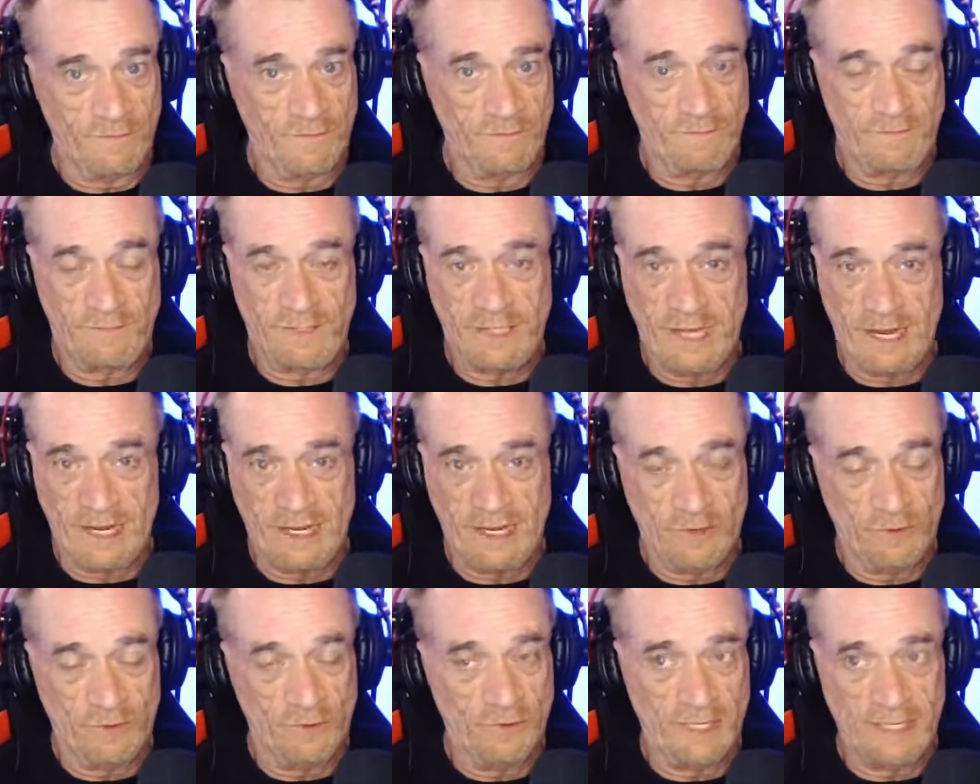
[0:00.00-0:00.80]

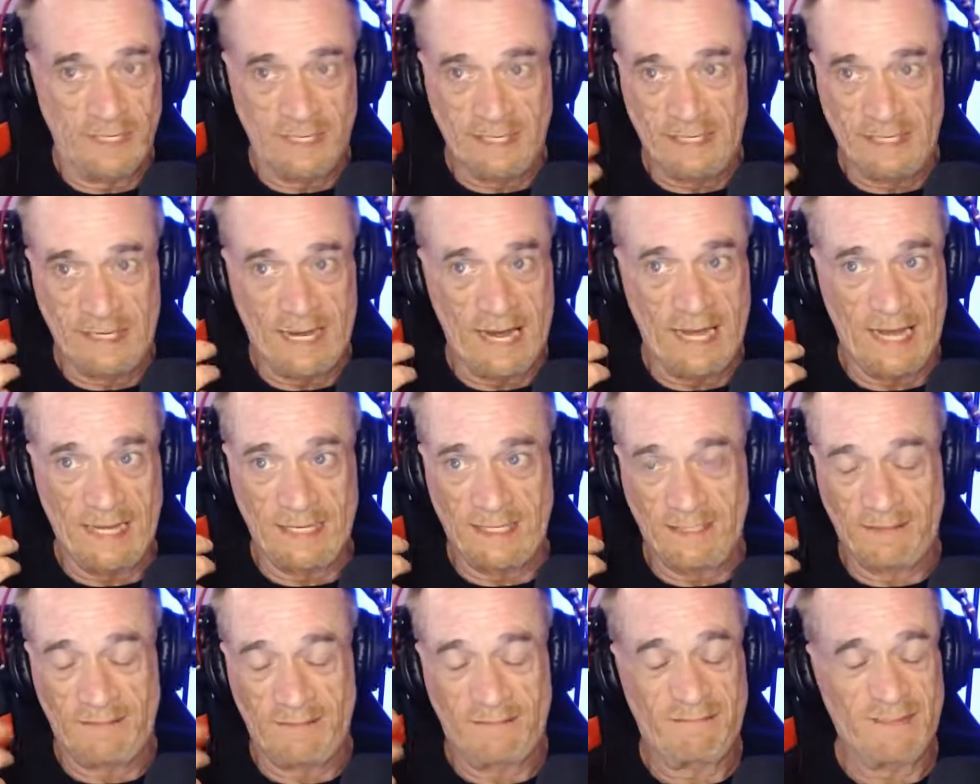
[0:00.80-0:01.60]
diarrhea. I
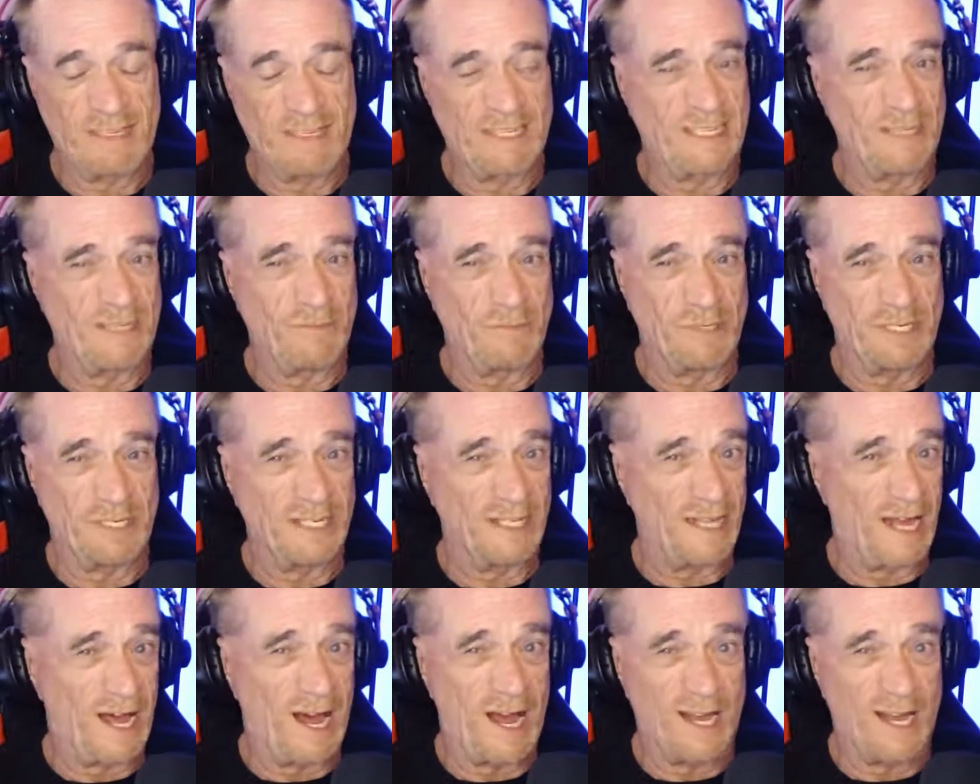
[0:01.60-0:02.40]
think he was in
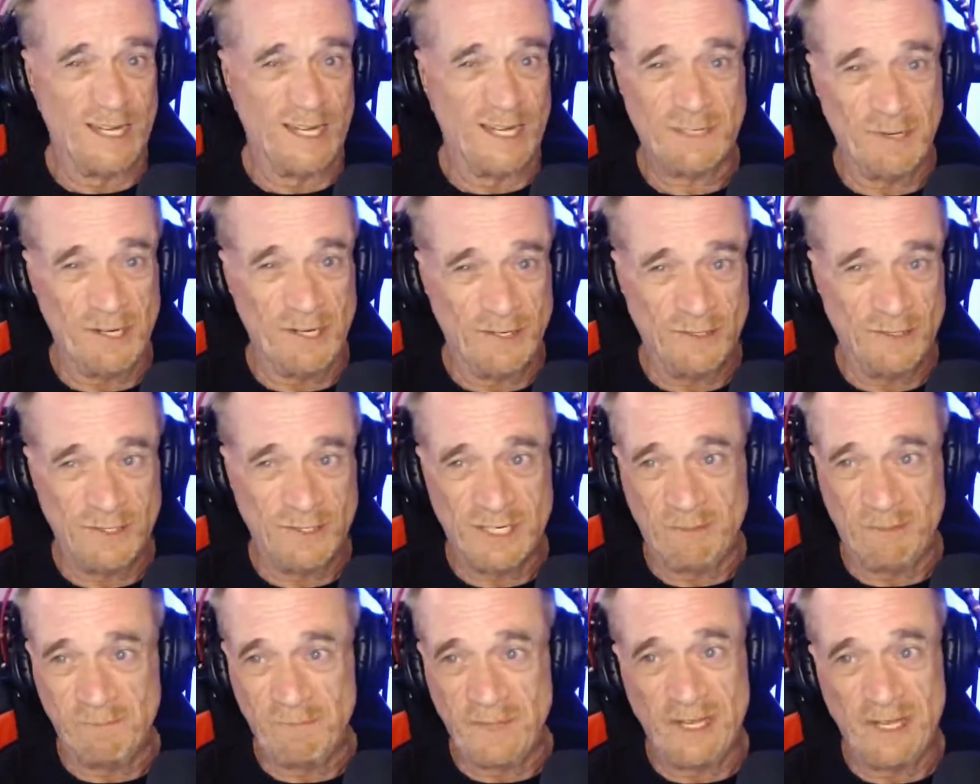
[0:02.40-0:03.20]
the hospital or
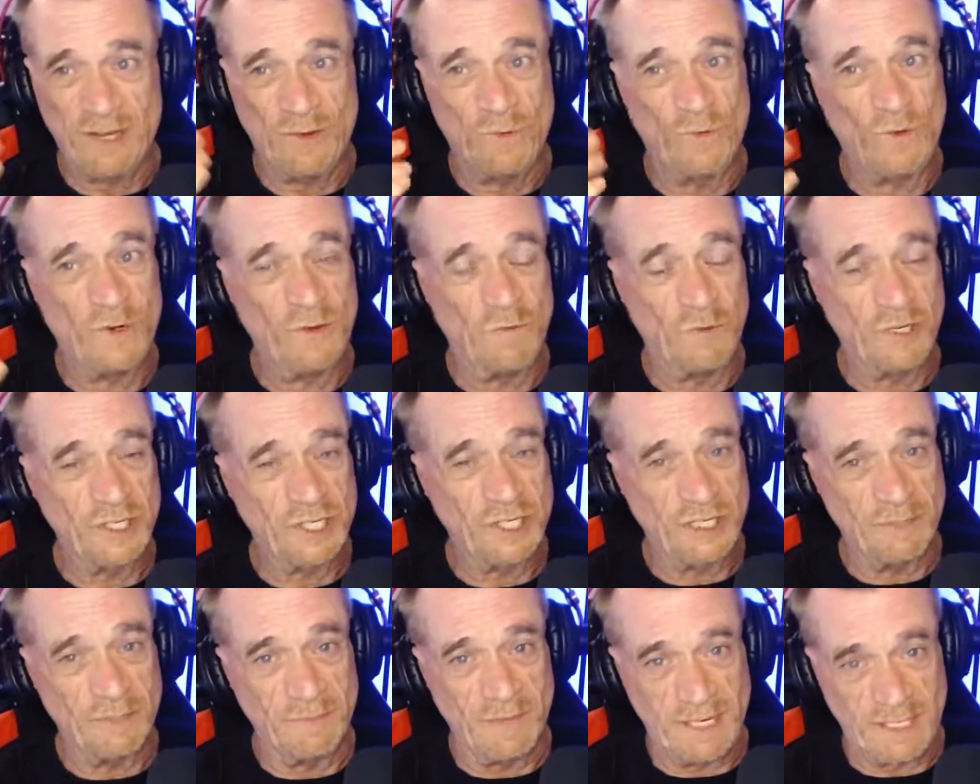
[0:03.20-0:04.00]
something. We
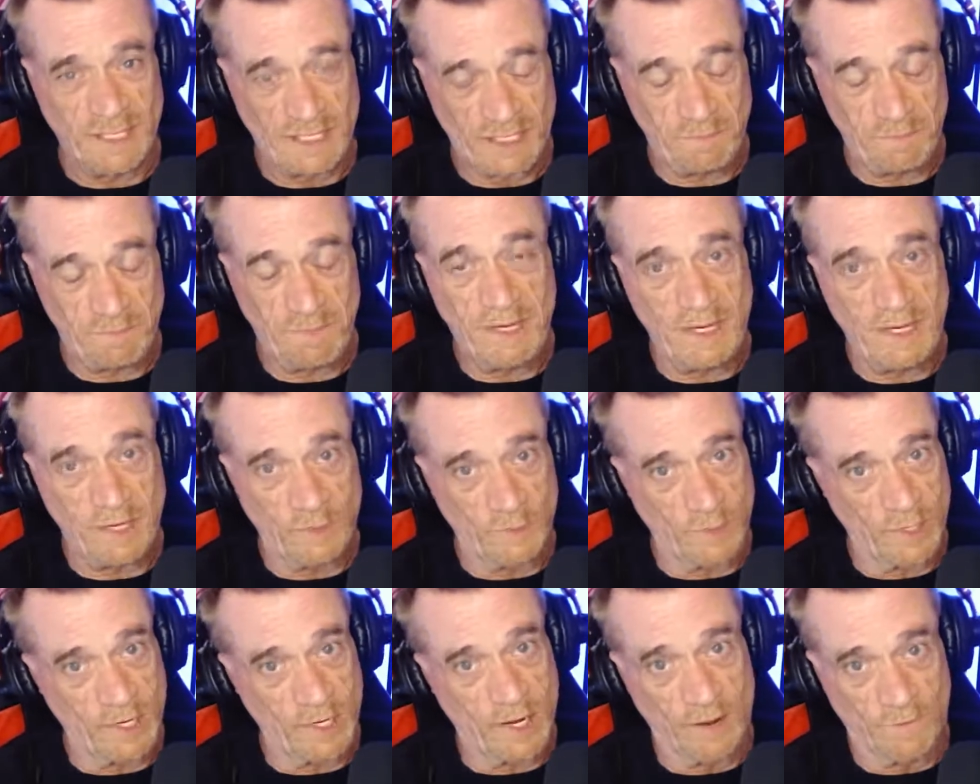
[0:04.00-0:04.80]
wish him a speedy
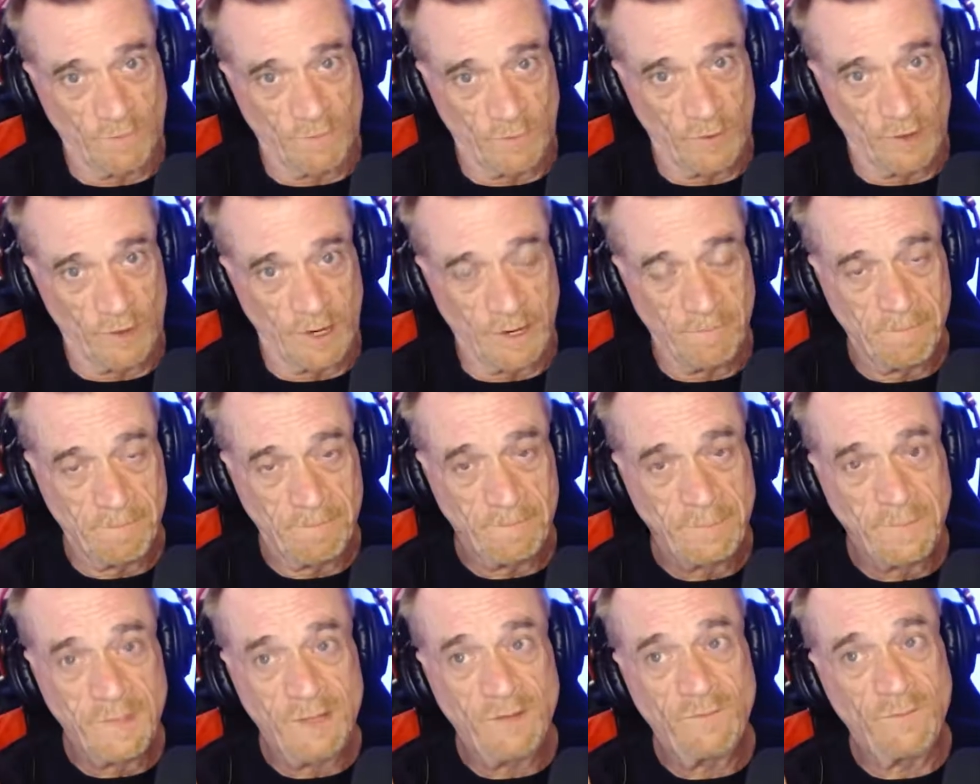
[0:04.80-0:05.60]
recovery
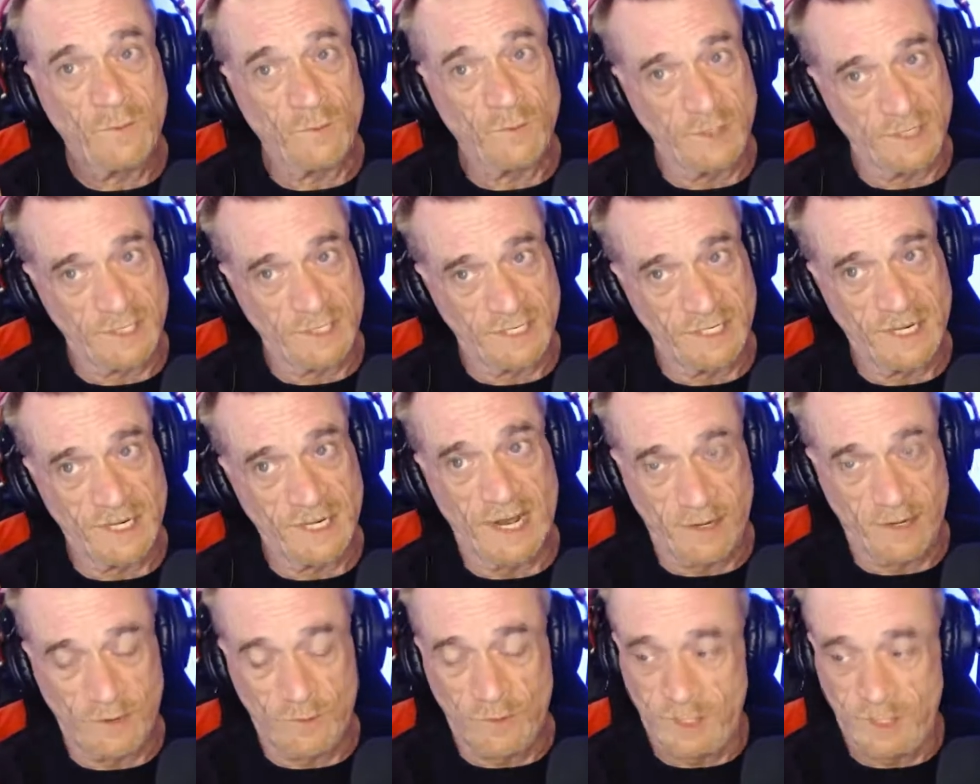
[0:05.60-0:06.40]
for his
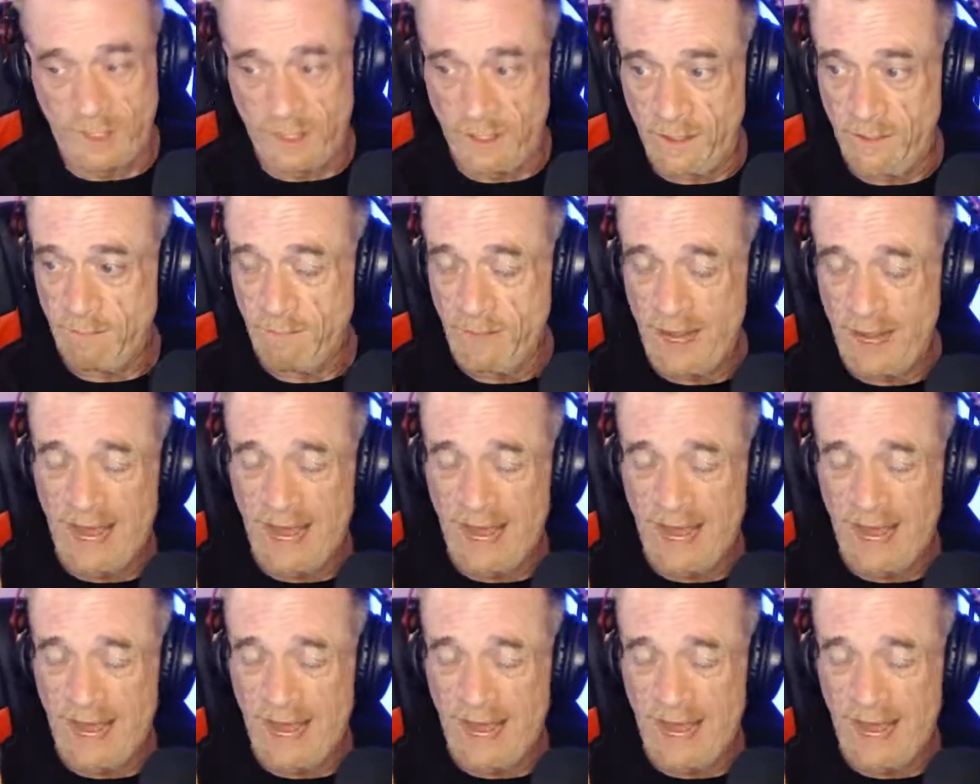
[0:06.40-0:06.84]
diarrhea.